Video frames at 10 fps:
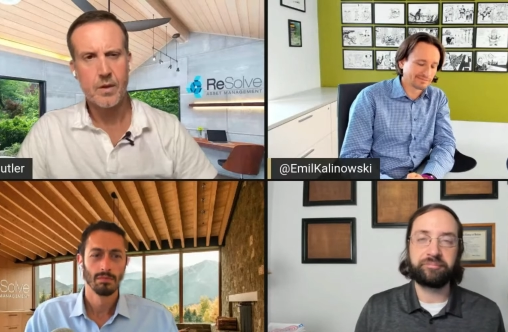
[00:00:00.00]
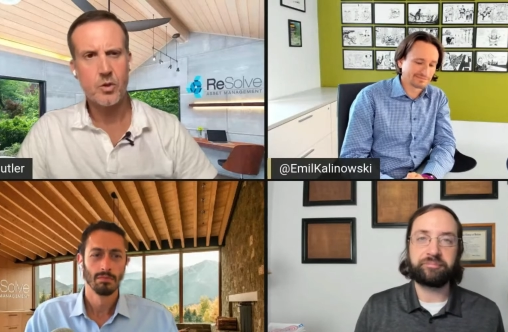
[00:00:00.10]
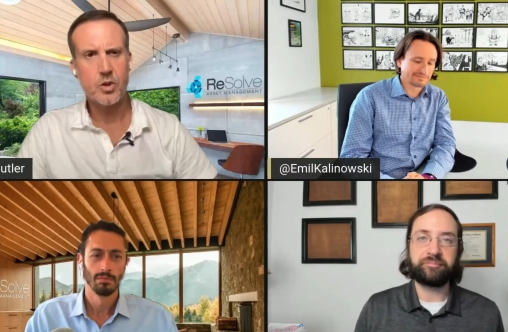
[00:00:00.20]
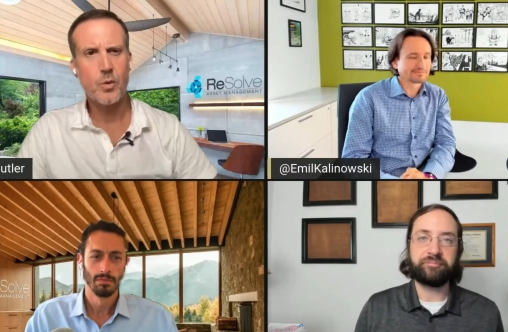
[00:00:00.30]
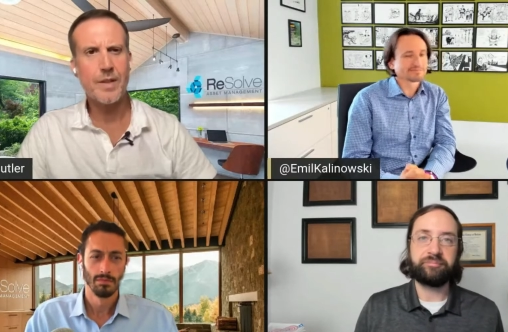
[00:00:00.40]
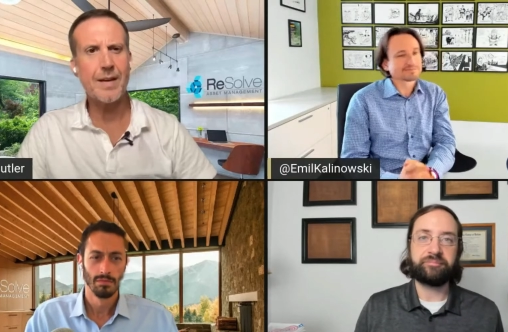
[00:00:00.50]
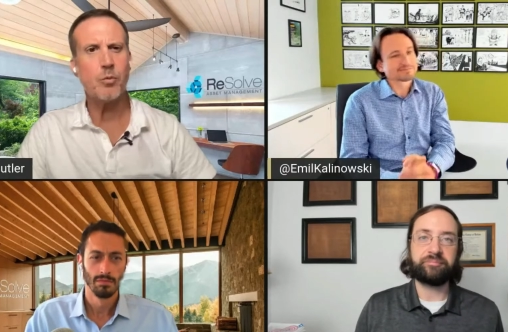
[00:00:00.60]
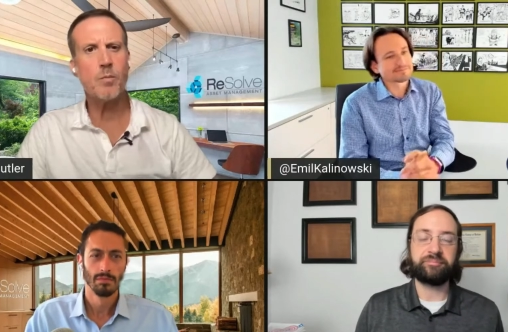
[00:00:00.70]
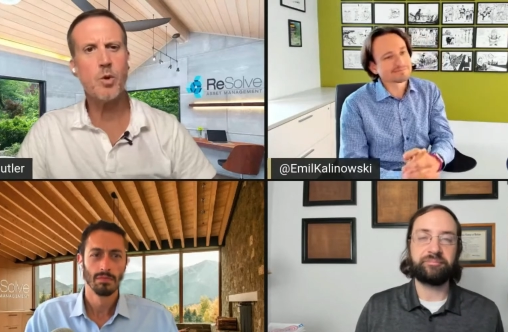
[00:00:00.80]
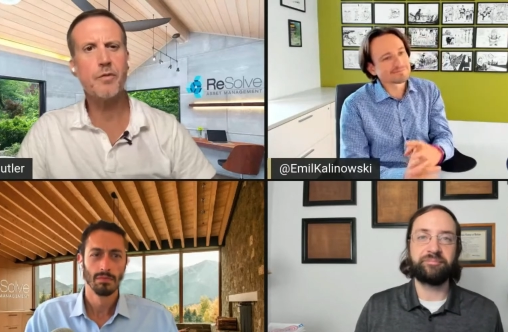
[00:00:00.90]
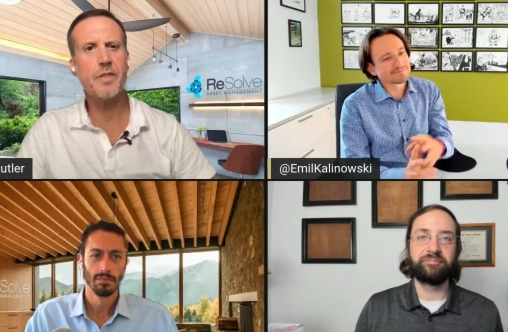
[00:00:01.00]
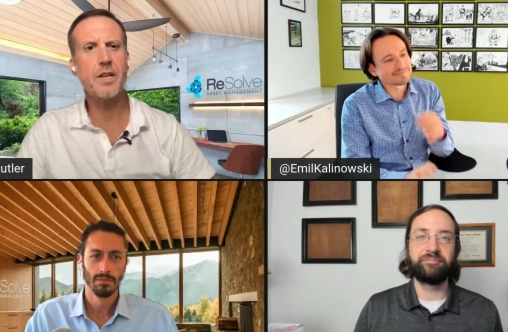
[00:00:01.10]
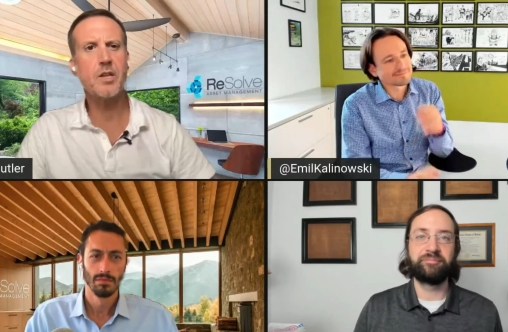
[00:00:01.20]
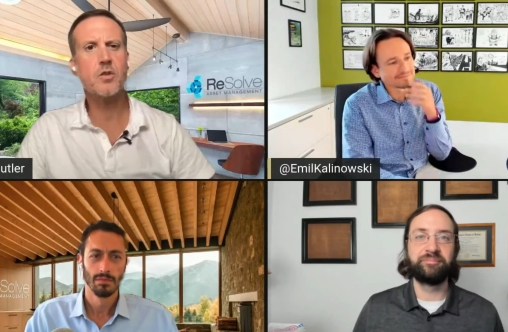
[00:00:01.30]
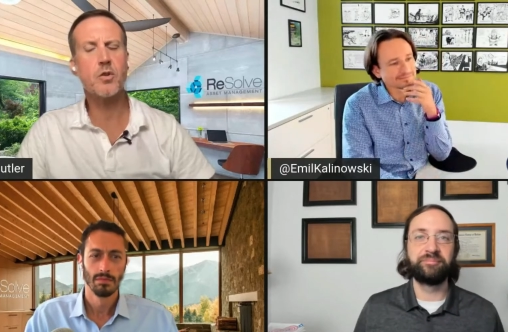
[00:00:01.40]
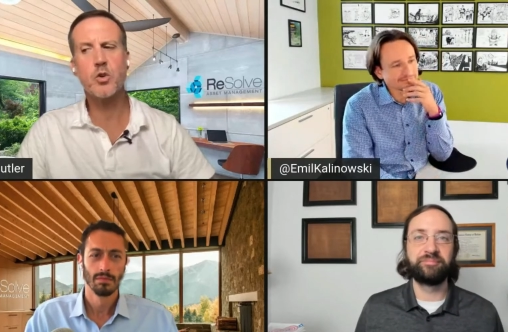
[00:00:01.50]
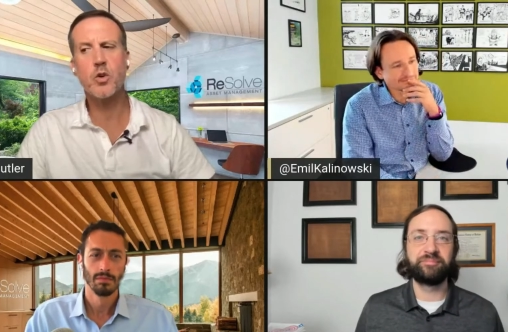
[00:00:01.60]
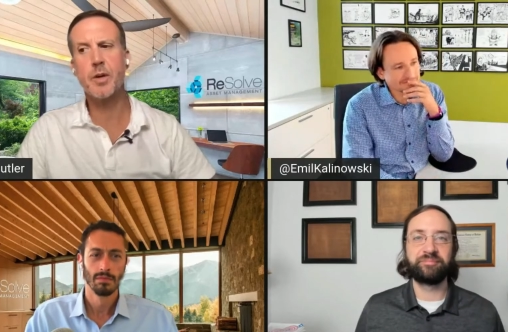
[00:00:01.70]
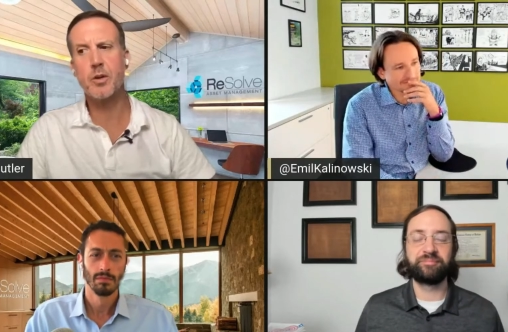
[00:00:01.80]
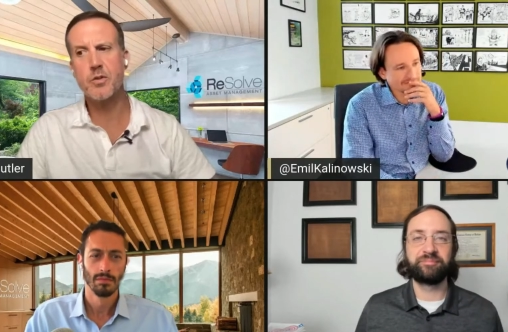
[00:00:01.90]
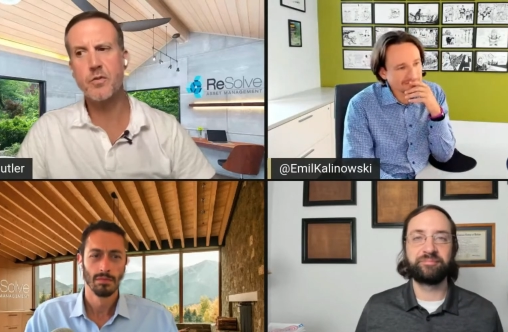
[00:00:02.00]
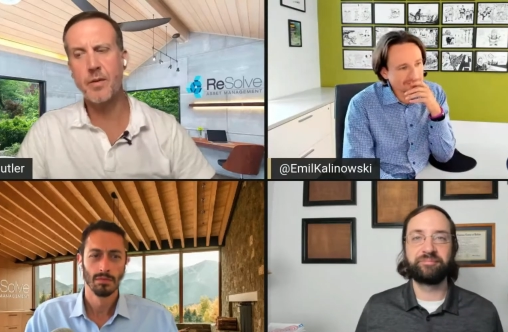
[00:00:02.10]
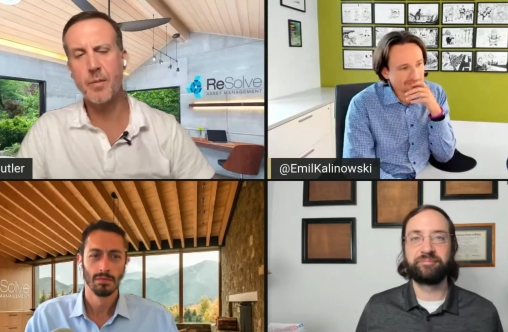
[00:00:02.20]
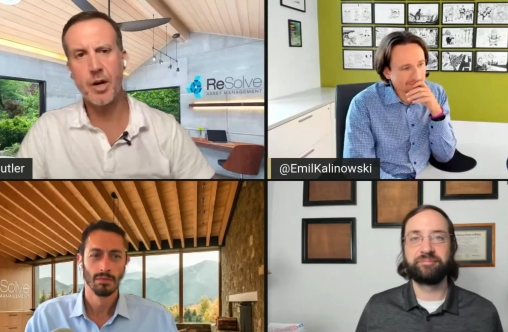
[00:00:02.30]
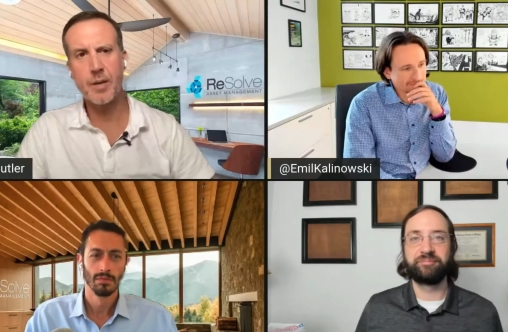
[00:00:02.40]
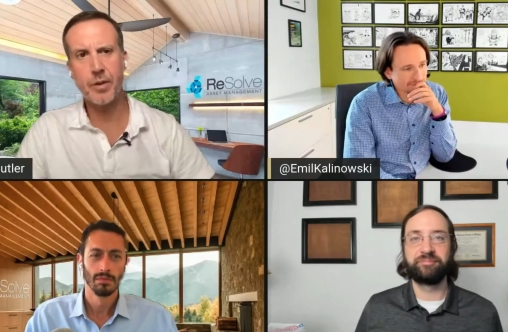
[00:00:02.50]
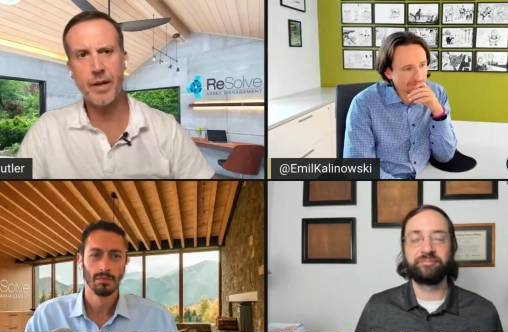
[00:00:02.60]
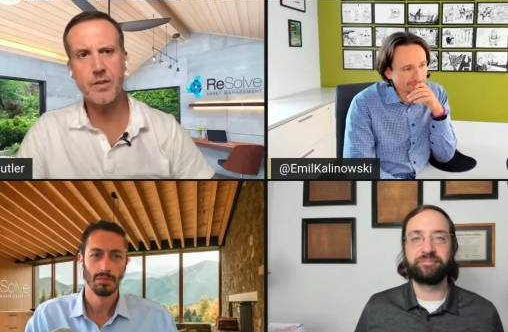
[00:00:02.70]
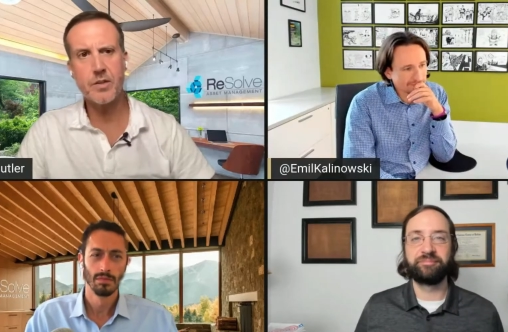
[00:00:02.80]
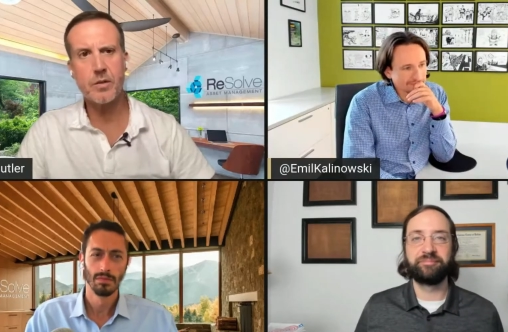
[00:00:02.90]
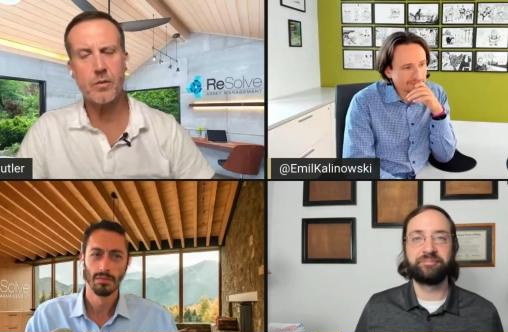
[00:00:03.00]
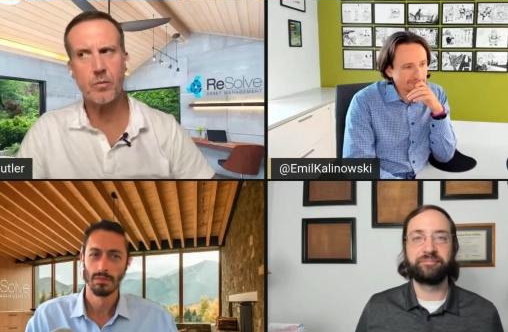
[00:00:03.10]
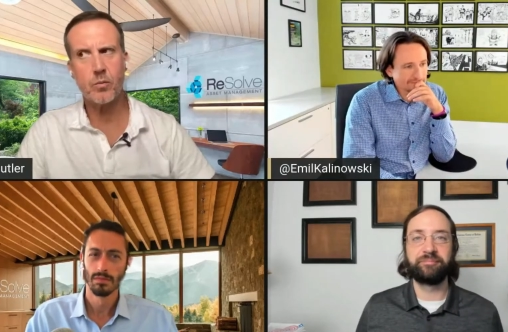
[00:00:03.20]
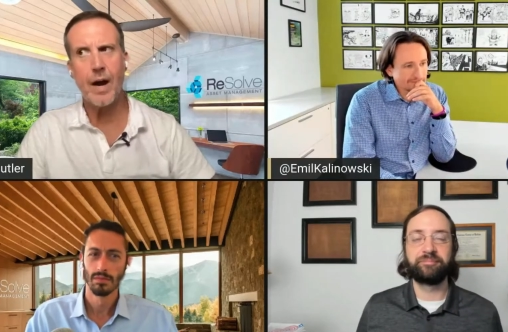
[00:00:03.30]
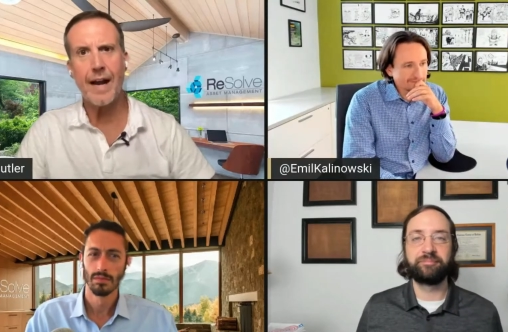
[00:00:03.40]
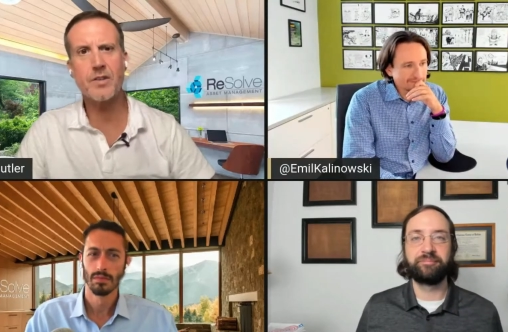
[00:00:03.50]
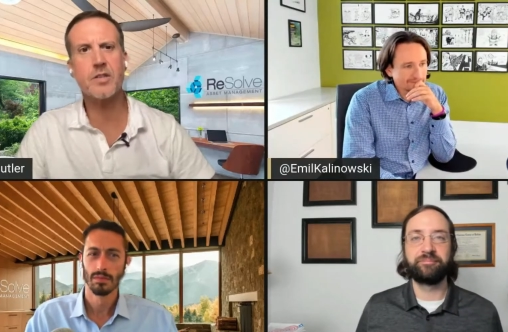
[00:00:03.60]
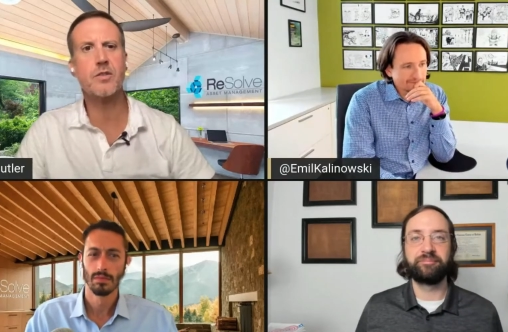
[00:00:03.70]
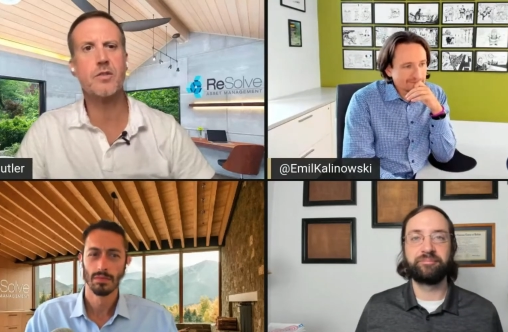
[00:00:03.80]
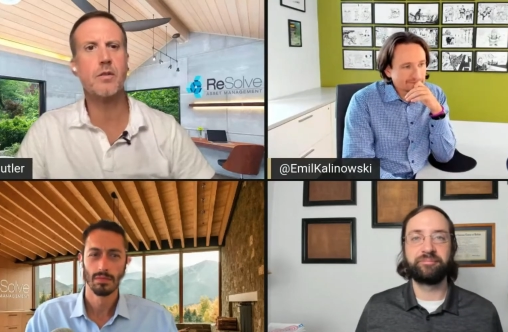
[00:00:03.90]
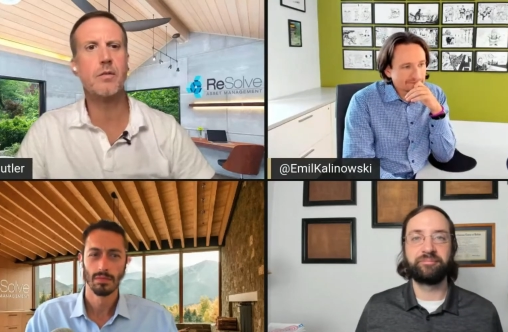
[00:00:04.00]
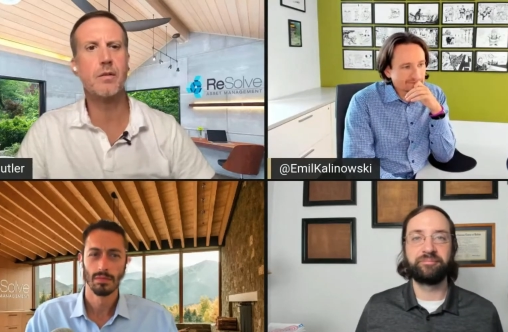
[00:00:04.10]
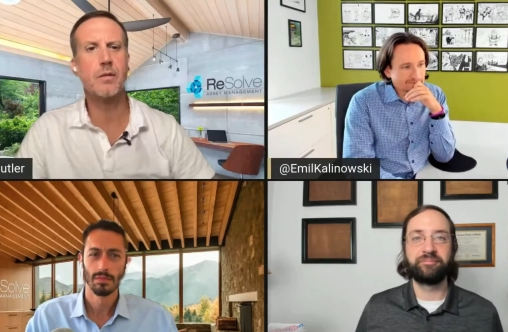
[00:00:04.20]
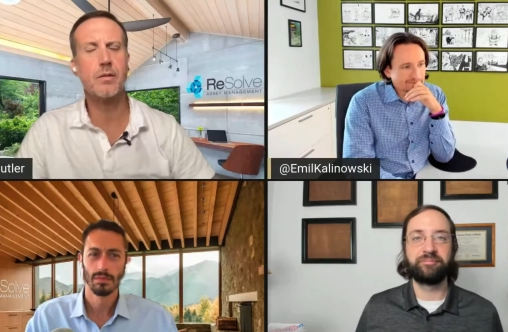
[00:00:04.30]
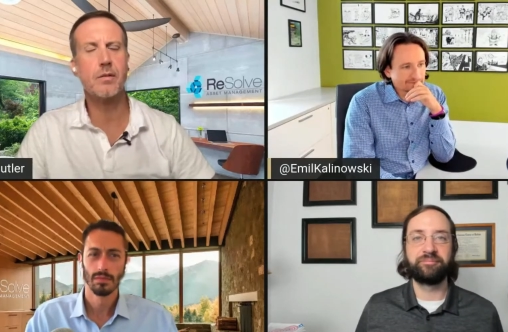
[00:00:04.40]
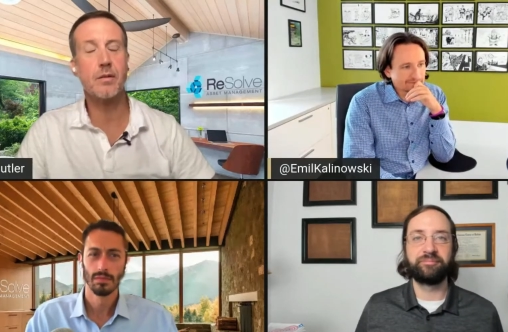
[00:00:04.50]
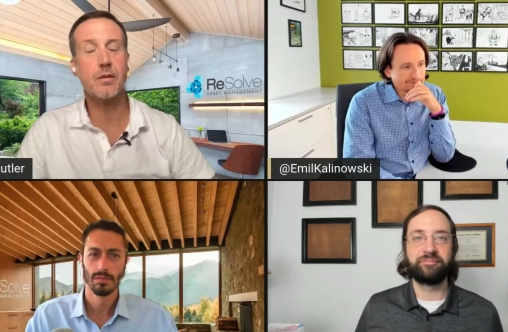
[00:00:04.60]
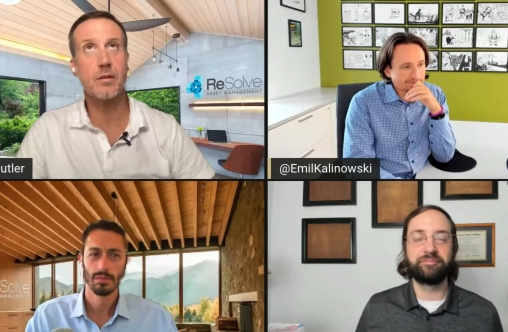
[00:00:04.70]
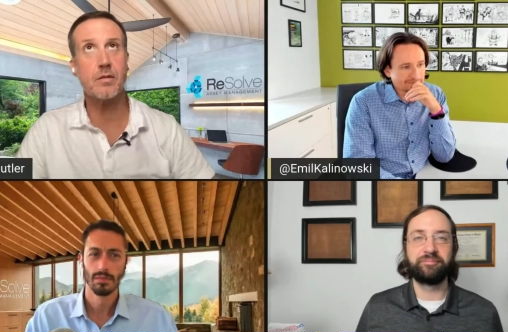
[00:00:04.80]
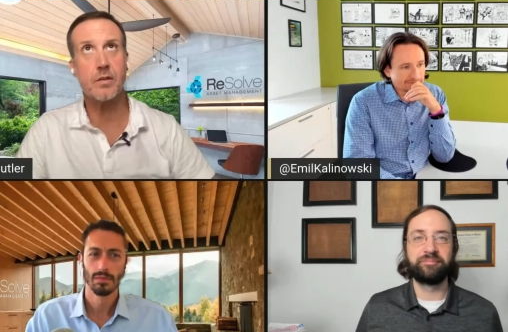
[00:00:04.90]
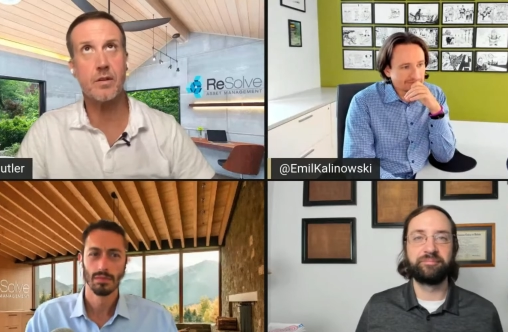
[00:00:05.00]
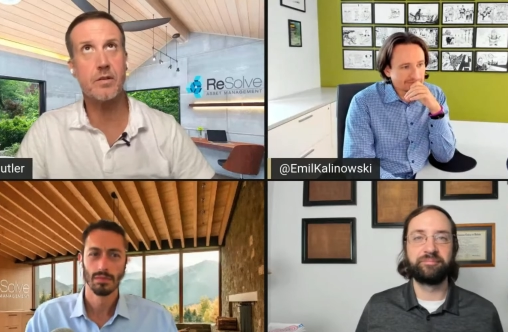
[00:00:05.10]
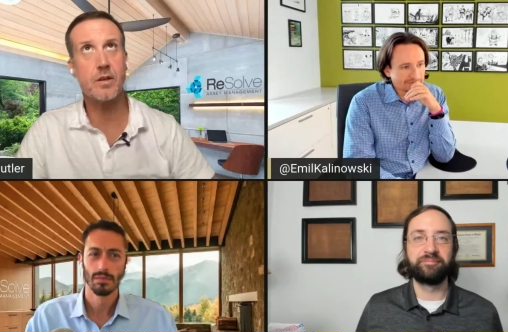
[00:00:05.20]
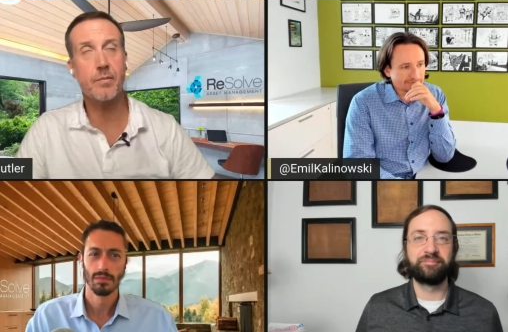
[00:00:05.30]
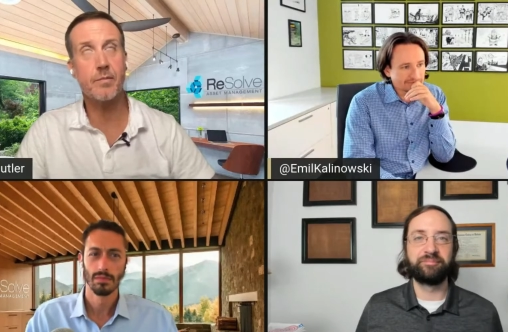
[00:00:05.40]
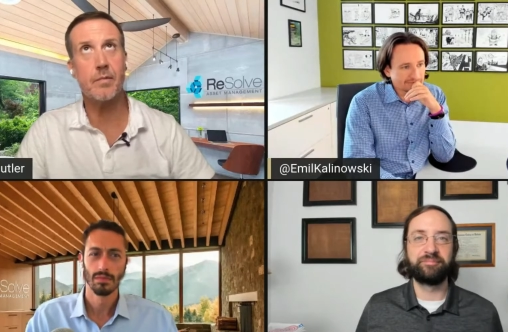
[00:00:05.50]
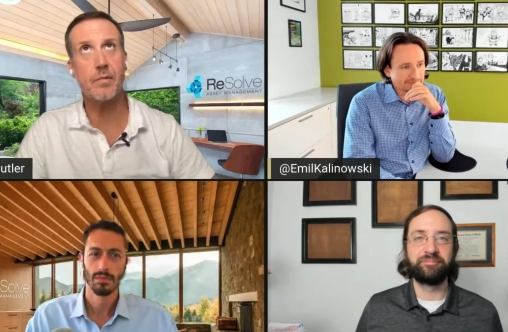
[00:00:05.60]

Speaker 1: So when they removed these Treasury bills from the marketplace, why doesn't this, this is going to,